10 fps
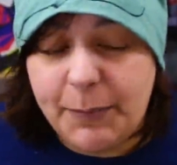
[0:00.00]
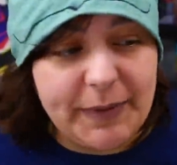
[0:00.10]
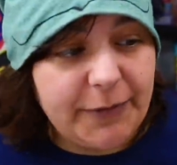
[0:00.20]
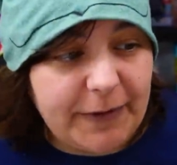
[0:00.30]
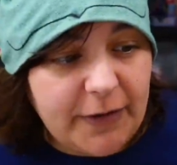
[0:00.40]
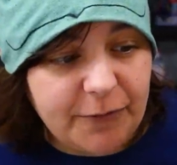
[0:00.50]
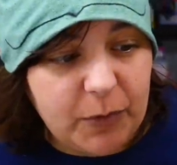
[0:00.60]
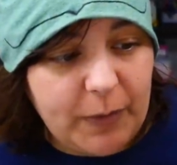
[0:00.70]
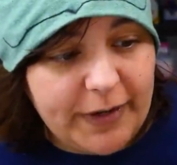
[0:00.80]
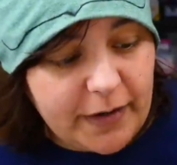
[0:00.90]
bit of
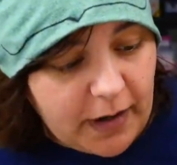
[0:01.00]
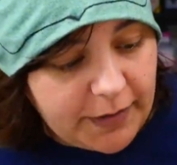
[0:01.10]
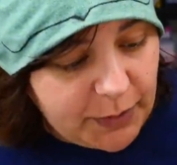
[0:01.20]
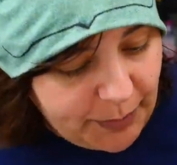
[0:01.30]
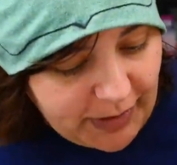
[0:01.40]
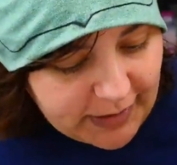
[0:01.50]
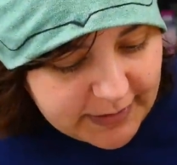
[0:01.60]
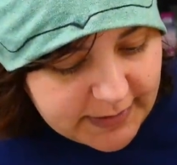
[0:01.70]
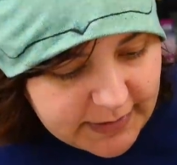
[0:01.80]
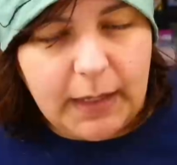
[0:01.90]
everywhere on the
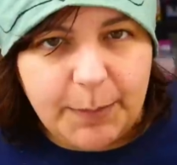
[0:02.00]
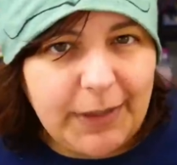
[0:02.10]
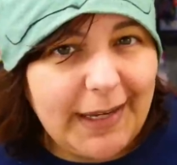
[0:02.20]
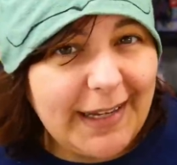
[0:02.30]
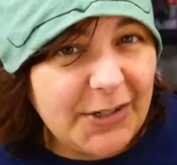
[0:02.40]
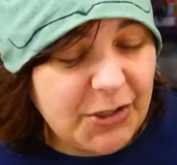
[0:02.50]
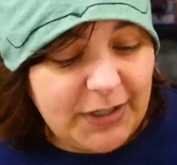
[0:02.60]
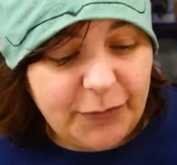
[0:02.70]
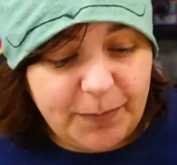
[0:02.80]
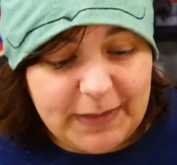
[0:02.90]
box, implying I should
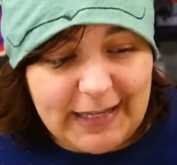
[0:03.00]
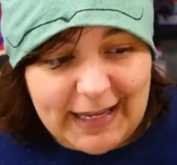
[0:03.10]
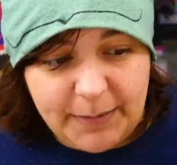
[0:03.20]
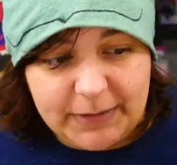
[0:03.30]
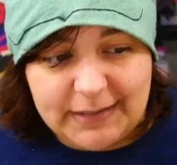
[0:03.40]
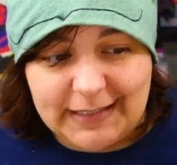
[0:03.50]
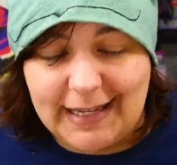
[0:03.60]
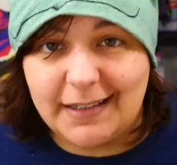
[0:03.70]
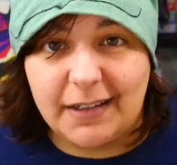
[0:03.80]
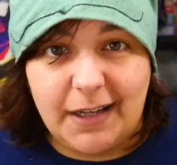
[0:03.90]
have been able to
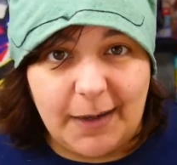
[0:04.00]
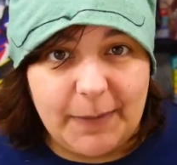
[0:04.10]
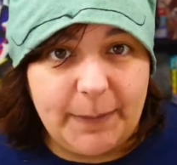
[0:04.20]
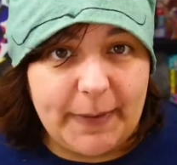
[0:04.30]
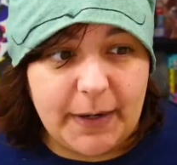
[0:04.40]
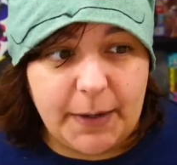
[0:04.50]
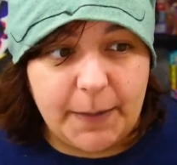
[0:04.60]
get gummy bear